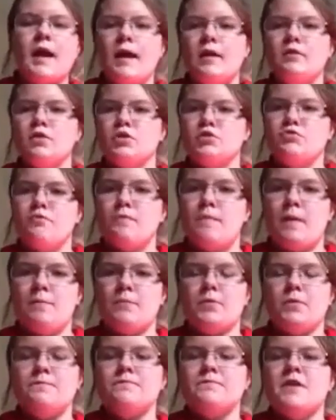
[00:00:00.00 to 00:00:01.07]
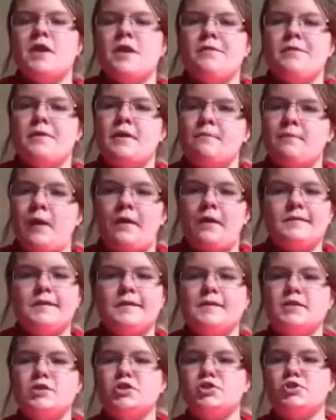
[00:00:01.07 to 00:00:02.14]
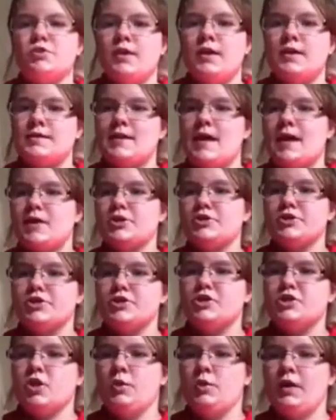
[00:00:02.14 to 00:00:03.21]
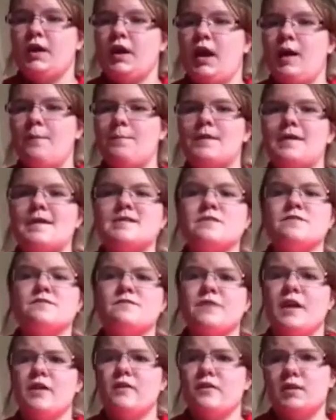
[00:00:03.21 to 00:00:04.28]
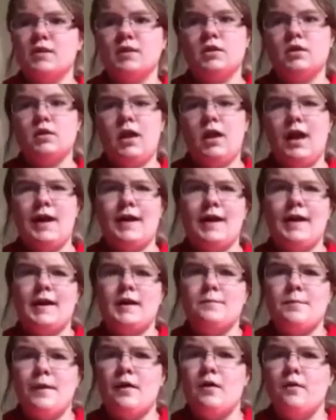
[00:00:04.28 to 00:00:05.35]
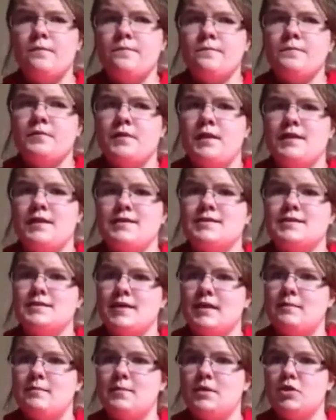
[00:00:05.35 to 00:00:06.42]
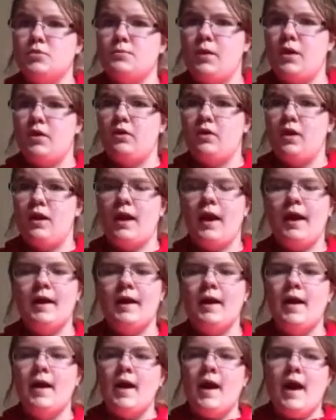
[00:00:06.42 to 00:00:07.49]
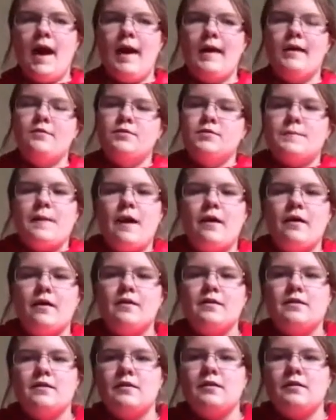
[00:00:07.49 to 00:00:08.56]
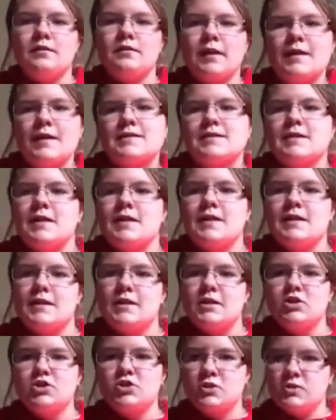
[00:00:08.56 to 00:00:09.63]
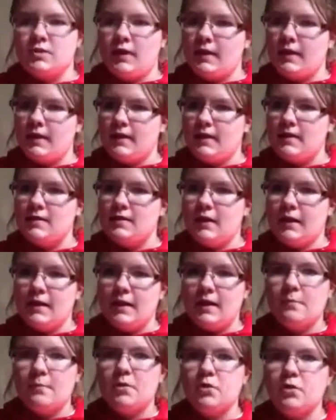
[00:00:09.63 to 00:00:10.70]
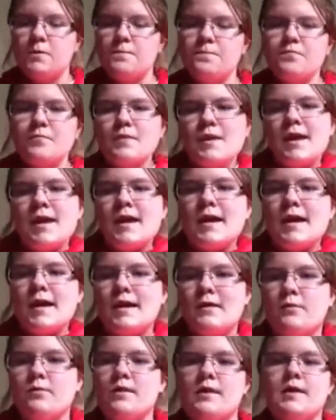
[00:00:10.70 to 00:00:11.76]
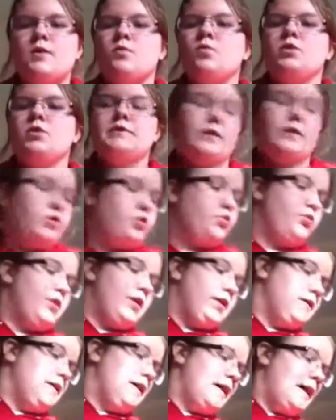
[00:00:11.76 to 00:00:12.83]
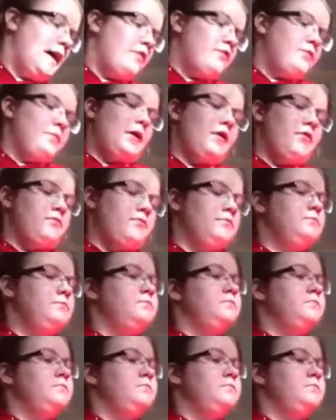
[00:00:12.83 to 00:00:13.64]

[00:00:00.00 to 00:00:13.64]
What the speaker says: And just remember, the amount that the string is actually soaking up is very little. I had about like a centimeter puddle high, and it was about less than an inch in diameter. It worked out great. I have about,